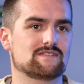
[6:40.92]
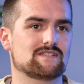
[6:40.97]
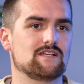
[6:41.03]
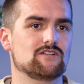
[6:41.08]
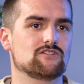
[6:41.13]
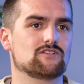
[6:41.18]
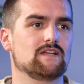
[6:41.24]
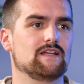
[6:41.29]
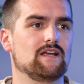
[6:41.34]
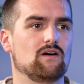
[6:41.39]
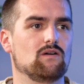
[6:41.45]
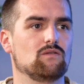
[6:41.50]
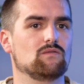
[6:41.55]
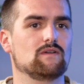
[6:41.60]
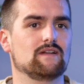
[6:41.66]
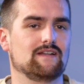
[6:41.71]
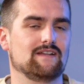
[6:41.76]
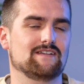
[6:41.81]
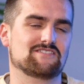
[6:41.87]
essentially
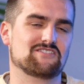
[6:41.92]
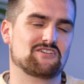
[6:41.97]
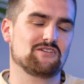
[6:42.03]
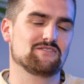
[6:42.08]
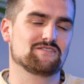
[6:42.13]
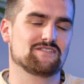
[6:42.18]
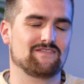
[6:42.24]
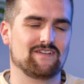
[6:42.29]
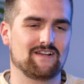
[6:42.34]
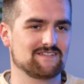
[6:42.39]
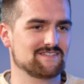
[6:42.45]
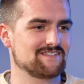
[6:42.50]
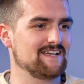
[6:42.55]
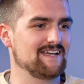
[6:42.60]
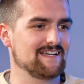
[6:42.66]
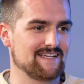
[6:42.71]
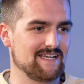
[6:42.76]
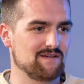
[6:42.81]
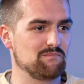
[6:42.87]
hold in exclusively, I'll
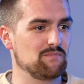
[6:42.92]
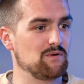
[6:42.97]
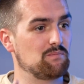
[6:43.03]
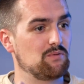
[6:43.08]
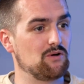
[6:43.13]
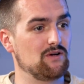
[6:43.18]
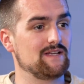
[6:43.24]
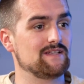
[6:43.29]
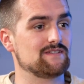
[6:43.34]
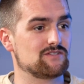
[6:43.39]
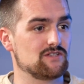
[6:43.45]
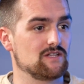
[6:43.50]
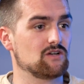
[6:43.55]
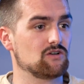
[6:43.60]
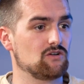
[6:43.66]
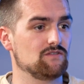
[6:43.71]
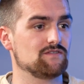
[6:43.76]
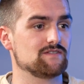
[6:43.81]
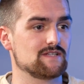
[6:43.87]
say it again, but put into the
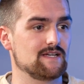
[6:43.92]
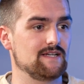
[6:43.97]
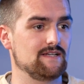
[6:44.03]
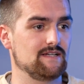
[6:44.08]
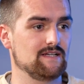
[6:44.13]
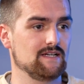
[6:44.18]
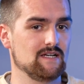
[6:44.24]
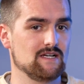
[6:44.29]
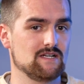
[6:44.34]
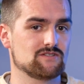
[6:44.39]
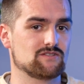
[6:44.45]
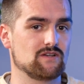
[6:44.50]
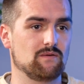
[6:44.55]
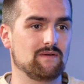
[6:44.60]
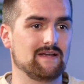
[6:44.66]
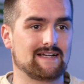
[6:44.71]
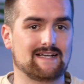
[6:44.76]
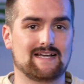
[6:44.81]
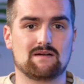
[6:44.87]
content. So
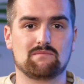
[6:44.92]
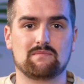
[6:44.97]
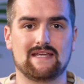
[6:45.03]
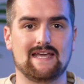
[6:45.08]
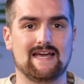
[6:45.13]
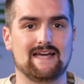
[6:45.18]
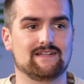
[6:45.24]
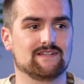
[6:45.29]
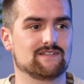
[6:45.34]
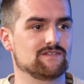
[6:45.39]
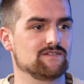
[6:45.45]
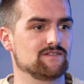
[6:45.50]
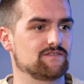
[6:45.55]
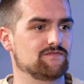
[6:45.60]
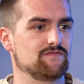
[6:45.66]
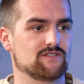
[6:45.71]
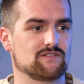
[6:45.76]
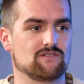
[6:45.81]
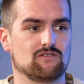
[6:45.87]
it can be
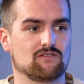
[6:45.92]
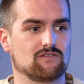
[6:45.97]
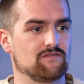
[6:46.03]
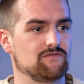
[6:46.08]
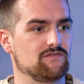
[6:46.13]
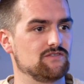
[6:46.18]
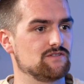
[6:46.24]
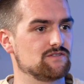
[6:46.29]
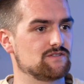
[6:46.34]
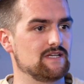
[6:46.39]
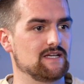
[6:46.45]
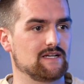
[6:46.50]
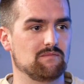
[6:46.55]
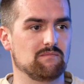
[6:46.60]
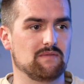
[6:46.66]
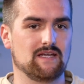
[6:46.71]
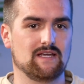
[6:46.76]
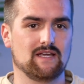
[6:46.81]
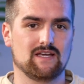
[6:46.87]
editors, photographers, it
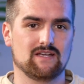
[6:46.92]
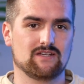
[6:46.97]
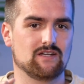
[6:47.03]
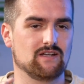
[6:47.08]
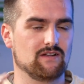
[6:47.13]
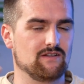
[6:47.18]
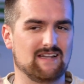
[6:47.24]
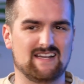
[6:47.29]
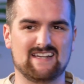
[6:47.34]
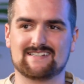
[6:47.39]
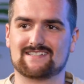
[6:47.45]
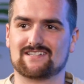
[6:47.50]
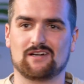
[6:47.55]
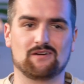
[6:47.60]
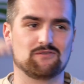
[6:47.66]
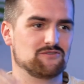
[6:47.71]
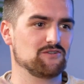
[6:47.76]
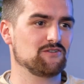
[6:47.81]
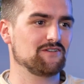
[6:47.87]
can be, the list
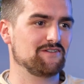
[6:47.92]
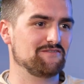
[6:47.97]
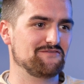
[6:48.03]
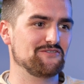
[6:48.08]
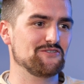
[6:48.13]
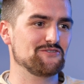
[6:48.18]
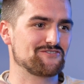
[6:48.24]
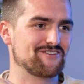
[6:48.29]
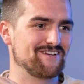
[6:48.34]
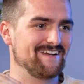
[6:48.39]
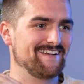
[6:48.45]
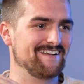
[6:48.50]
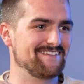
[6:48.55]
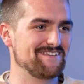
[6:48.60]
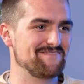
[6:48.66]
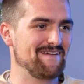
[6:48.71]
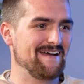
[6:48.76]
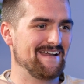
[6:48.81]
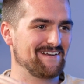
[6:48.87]
goes on, unfortunately,
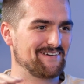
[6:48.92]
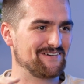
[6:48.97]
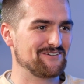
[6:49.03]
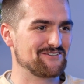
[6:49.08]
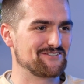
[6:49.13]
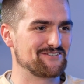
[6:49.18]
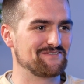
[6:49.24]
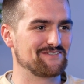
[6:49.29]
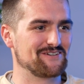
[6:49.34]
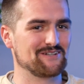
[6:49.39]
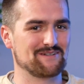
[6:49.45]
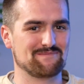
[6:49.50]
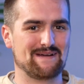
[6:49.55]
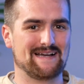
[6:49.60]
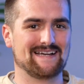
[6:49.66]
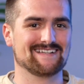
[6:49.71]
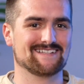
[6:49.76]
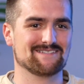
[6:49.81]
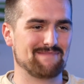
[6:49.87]
at the amount of cost you've got to
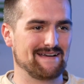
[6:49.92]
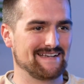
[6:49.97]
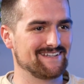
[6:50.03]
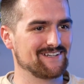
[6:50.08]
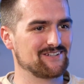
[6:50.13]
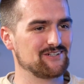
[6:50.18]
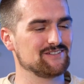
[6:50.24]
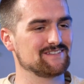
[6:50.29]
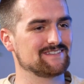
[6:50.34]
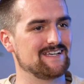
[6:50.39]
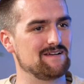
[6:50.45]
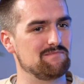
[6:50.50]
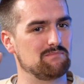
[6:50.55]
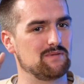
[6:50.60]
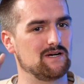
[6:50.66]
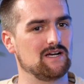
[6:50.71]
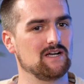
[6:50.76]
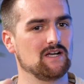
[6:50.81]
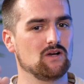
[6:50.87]
pay to make the
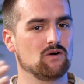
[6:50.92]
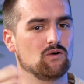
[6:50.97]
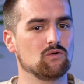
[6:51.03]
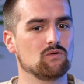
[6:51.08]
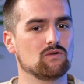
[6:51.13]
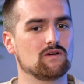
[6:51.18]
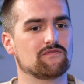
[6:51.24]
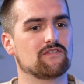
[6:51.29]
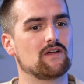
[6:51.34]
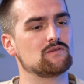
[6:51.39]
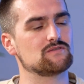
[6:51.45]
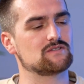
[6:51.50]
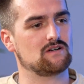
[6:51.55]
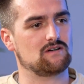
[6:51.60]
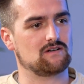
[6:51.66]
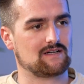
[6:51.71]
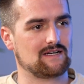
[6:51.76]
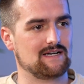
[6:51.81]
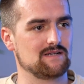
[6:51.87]
content, but all of those
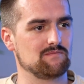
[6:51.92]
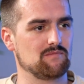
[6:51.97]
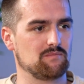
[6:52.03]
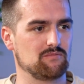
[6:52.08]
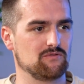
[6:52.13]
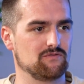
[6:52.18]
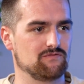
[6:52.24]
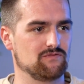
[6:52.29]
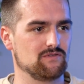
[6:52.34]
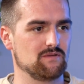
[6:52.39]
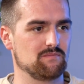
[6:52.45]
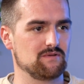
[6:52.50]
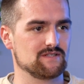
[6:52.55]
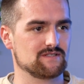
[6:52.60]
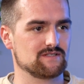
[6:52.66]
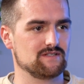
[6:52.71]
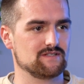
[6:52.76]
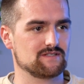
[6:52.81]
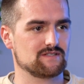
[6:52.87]
are claimable through the
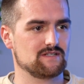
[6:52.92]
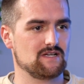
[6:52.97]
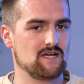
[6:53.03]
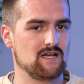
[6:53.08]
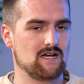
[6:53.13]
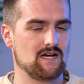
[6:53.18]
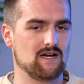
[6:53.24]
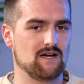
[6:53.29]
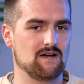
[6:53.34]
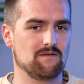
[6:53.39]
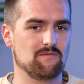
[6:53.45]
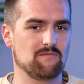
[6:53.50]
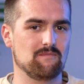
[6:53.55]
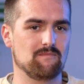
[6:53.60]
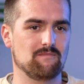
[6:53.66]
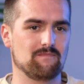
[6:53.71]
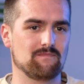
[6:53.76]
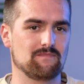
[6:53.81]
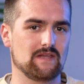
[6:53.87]
business.
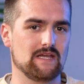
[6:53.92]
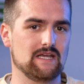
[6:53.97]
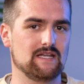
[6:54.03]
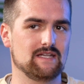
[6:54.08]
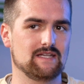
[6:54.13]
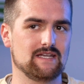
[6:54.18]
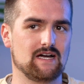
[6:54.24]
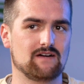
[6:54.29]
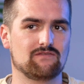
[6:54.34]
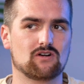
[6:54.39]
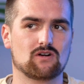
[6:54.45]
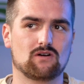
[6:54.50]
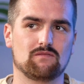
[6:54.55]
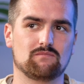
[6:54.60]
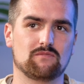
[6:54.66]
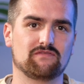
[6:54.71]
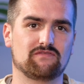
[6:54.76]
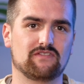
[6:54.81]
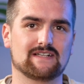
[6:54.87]
The other
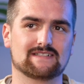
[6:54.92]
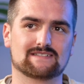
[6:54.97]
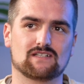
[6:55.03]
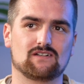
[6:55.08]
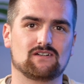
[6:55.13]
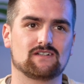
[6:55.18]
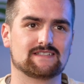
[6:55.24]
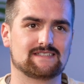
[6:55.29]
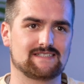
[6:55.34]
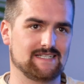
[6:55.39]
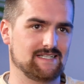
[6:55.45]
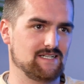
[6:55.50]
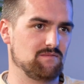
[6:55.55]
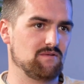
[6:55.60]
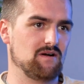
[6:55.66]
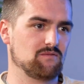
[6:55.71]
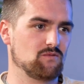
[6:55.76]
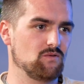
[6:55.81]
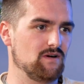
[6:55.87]
common things that I see
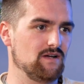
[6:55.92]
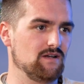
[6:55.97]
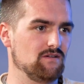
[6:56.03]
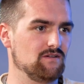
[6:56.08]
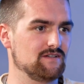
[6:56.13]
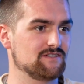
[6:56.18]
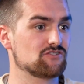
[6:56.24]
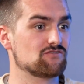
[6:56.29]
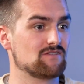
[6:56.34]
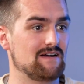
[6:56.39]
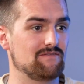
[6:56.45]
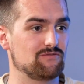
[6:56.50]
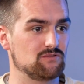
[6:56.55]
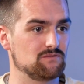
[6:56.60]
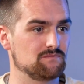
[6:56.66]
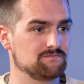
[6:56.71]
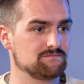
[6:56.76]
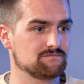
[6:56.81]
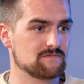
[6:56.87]
come up quite a lot is
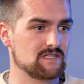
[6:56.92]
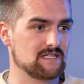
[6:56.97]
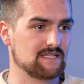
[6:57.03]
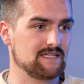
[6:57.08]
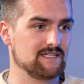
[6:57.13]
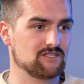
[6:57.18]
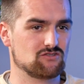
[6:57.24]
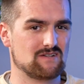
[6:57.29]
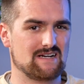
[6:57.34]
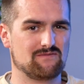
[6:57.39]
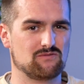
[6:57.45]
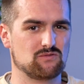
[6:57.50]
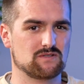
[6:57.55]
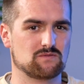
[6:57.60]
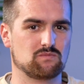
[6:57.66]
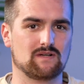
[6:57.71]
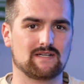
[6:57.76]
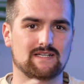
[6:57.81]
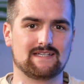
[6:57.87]
travel. Okay, travel
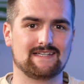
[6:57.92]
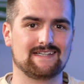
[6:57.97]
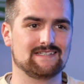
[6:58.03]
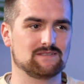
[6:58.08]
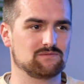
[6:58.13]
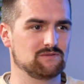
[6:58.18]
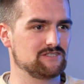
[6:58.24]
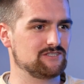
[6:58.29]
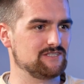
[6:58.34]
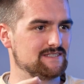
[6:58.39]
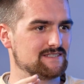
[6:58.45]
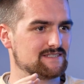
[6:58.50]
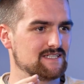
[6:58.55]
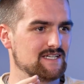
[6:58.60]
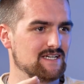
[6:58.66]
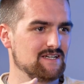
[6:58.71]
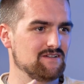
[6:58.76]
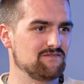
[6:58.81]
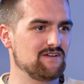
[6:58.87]
is one of these which is
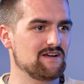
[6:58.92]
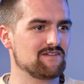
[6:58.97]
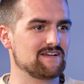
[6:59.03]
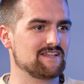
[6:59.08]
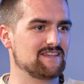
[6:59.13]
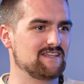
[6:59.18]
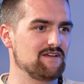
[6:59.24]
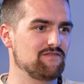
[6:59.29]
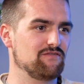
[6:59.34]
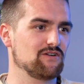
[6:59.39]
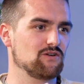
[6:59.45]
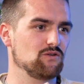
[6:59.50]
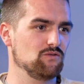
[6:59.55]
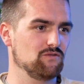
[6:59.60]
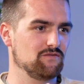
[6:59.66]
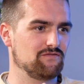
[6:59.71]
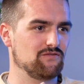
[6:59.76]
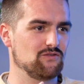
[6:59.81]
very difficult